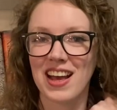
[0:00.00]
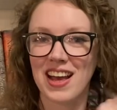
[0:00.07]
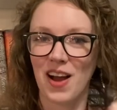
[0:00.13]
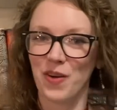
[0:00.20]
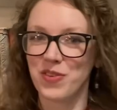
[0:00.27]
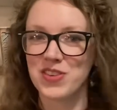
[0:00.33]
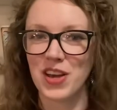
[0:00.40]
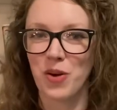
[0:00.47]

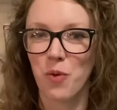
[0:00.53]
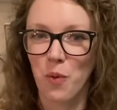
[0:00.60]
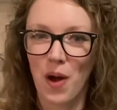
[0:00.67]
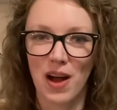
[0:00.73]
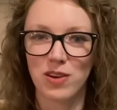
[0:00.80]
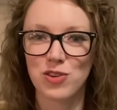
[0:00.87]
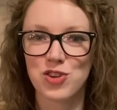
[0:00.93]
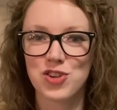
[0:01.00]
Celtic
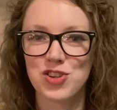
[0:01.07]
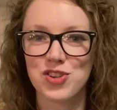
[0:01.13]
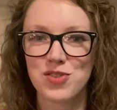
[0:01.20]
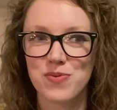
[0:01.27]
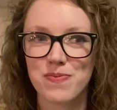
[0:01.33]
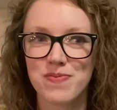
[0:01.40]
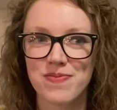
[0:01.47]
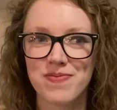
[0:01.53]
Welsh
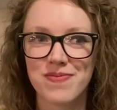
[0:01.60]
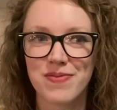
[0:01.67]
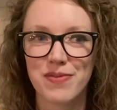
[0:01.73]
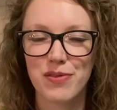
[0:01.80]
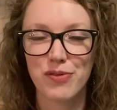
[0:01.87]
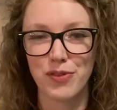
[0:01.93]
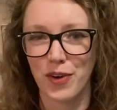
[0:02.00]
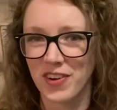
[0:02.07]

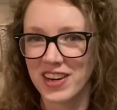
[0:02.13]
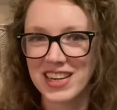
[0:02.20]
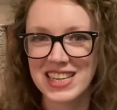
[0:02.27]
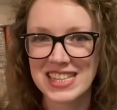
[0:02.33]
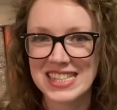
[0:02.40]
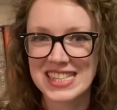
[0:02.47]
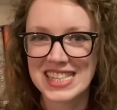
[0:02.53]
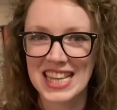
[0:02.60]

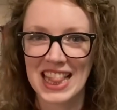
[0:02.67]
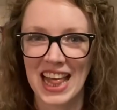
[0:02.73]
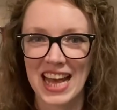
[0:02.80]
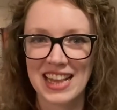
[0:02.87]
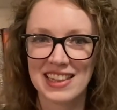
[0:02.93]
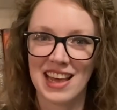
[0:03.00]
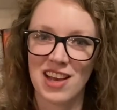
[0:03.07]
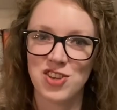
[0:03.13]
forests and
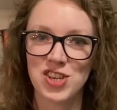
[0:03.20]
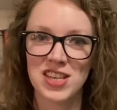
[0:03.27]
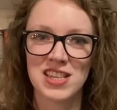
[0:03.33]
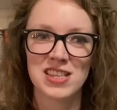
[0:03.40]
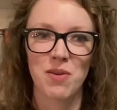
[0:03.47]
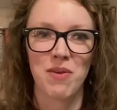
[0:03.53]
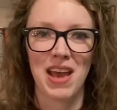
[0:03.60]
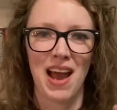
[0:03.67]
like legends,
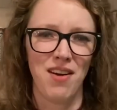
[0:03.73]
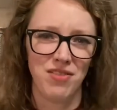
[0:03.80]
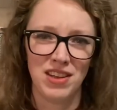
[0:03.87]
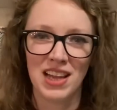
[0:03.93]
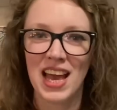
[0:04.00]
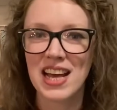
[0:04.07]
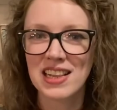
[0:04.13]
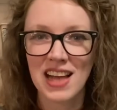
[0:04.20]
and we have
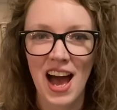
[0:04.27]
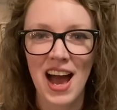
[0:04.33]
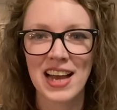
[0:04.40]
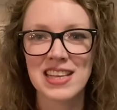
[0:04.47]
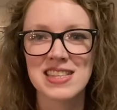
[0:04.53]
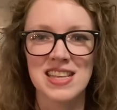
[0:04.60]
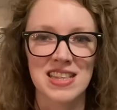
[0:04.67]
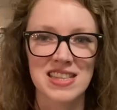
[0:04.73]
ley
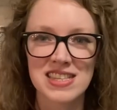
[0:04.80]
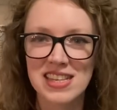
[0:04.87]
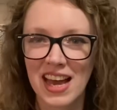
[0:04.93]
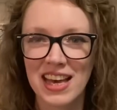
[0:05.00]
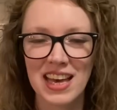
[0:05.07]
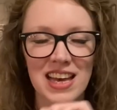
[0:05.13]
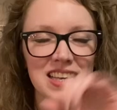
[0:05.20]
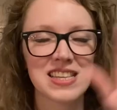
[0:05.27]
lines and
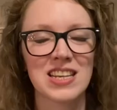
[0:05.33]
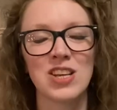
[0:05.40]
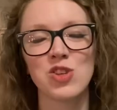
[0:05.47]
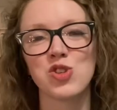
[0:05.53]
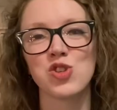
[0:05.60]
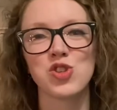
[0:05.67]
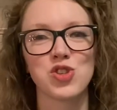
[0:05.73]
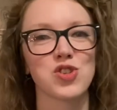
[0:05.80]
psychics, and it's
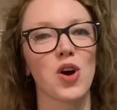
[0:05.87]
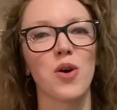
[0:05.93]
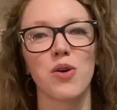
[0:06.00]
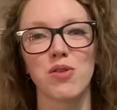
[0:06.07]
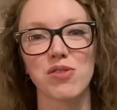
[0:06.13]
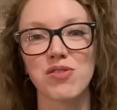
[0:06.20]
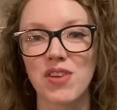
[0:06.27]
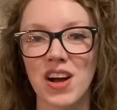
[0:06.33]
so
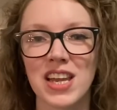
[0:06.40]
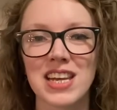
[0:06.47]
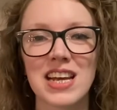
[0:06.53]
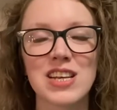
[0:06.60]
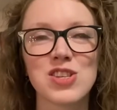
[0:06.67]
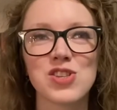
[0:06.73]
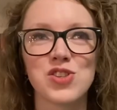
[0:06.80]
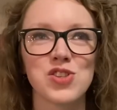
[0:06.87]
fun.
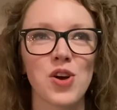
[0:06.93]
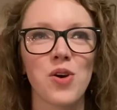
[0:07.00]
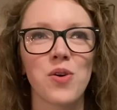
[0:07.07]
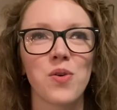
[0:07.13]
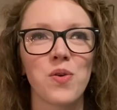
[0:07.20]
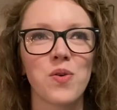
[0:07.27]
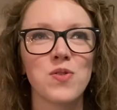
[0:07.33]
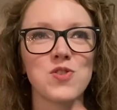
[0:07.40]
It's
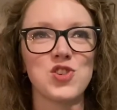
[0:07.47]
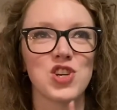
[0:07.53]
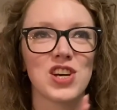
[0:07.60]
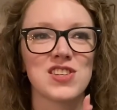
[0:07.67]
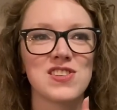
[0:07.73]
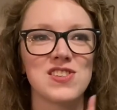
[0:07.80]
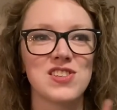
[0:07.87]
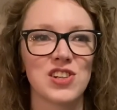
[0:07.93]
so
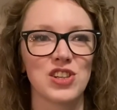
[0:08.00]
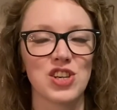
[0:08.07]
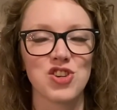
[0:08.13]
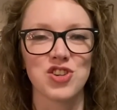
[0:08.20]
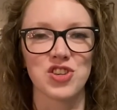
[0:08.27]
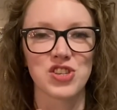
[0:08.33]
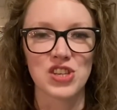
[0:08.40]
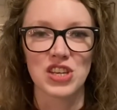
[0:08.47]
just
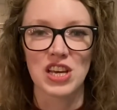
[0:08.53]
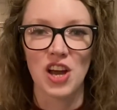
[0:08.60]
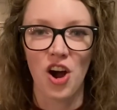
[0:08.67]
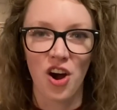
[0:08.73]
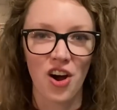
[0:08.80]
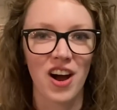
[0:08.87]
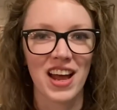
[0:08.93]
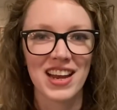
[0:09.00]
deliciously
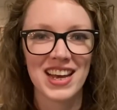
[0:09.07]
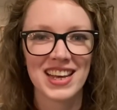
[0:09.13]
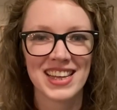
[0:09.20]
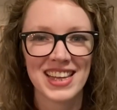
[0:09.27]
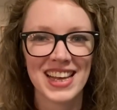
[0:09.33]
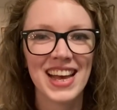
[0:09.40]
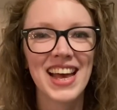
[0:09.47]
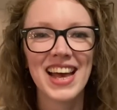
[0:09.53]
odd.
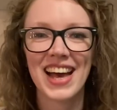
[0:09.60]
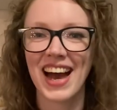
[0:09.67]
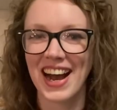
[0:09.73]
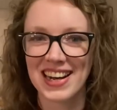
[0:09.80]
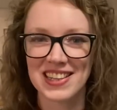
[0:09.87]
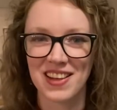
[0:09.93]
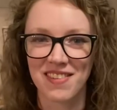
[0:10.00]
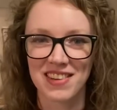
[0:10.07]

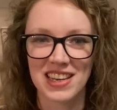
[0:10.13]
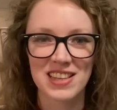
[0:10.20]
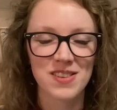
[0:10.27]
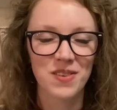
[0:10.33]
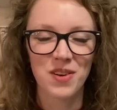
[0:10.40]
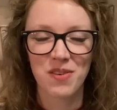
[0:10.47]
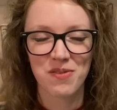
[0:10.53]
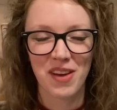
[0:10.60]
I love it. It's
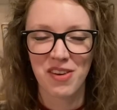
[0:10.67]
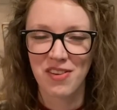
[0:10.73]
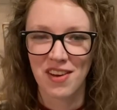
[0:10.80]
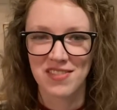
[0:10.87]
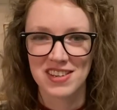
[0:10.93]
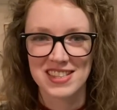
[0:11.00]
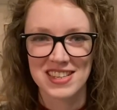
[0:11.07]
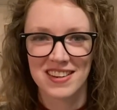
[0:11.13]
one of my
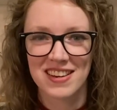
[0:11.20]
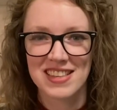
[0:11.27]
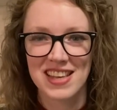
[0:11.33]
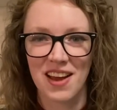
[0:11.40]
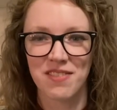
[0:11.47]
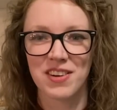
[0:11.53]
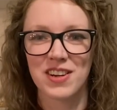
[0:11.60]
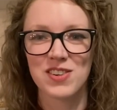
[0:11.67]
favorite series
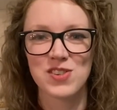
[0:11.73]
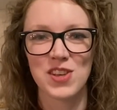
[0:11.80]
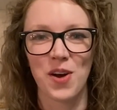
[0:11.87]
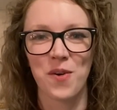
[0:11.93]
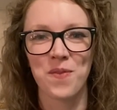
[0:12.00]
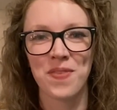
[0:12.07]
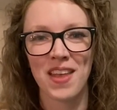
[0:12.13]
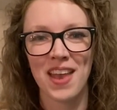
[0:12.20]
ever. So